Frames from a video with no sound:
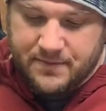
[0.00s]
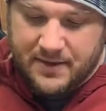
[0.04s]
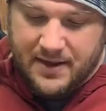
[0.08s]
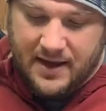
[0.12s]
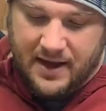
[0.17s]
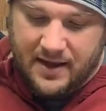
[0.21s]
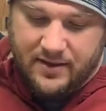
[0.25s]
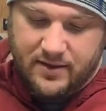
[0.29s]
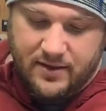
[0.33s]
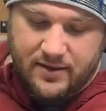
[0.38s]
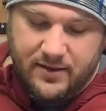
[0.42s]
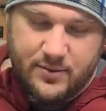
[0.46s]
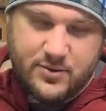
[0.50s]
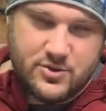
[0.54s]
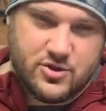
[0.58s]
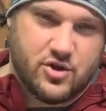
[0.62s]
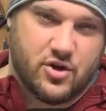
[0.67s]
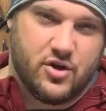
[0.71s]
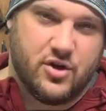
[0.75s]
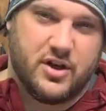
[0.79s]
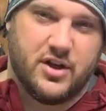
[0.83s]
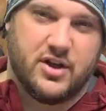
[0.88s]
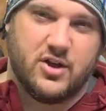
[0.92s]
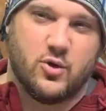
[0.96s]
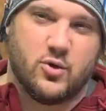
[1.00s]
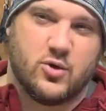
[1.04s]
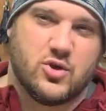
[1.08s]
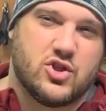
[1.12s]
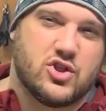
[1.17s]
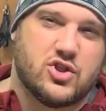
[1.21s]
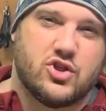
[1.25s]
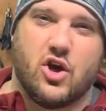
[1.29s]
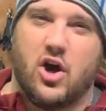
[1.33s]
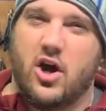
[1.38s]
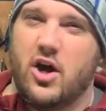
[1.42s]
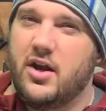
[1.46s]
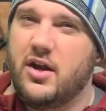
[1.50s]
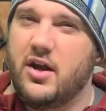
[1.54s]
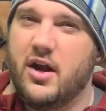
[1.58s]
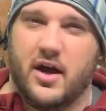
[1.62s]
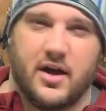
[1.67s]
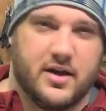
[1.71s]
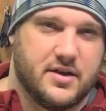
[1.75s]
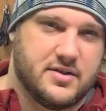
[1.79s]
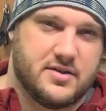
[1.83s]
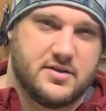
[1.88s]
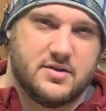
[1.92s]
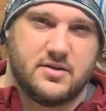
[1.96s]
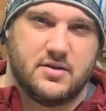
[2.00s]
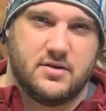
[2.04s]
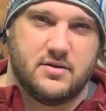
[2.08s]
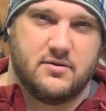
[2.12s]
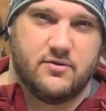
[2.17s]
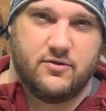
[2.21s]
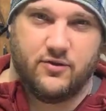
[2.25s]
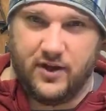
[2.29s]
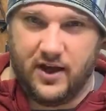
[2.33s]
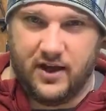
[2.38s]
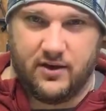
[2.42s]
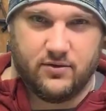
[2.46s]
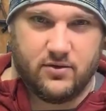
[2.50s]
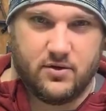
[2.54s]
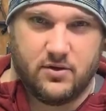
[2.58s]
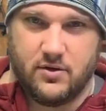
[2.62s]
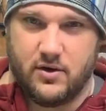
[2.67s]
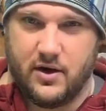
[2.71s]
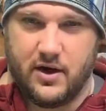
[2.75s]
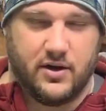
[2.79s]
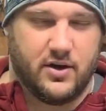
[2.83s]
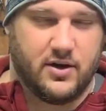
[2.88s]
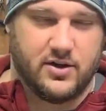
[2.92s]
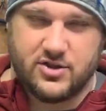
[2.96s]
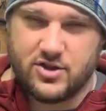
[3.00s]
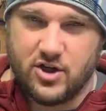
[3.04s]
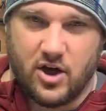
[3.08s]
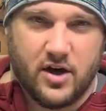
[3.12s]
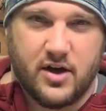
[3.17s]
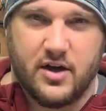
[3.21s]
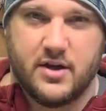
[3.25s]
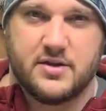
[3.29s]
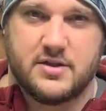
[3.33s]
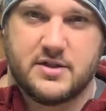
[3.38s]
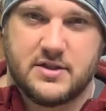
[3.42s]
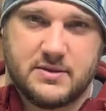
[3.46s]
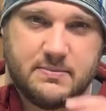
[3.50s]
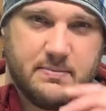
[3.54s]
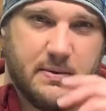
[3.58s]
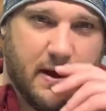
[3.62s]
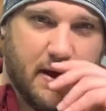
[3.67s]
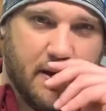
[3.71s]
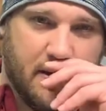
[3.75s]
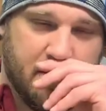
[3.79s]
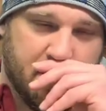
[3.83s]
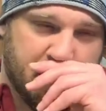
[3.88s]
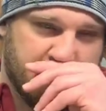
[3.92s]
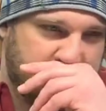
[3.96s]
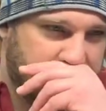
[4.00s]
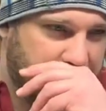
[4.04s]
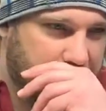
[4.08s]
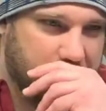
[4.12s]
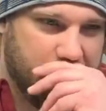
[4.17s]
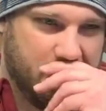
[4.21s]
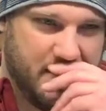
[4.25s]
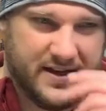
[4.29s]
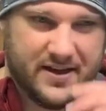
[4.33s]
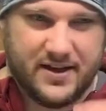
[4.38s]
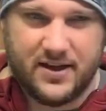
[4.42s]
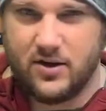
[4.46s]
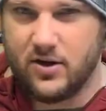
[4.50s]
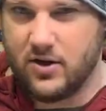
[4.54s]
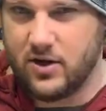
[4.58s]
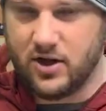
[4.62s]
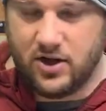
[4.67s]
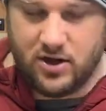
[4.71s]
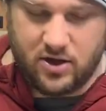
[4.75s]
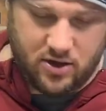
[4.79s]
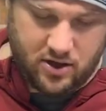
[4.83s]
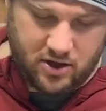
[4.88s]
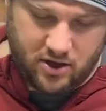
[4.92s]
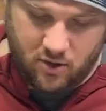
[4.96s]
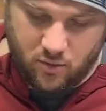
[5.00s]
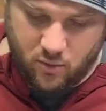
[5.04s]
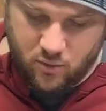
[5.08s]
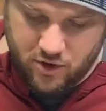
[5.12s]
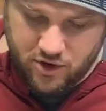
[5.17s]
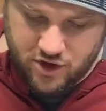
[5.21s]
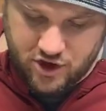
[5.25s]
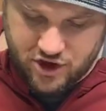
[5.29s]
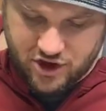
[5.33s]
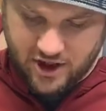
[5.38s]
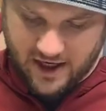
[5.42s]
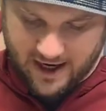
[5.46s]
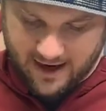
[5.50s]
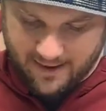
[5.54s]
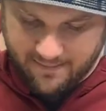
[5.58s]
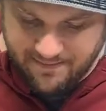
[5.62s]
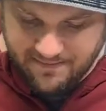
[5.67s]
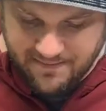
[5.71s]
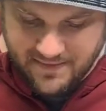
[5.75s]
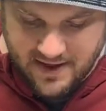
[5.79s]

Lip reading: And then that was turning into a sawdust flavor, right? A sawdust smell, okay? Like in a wood shop.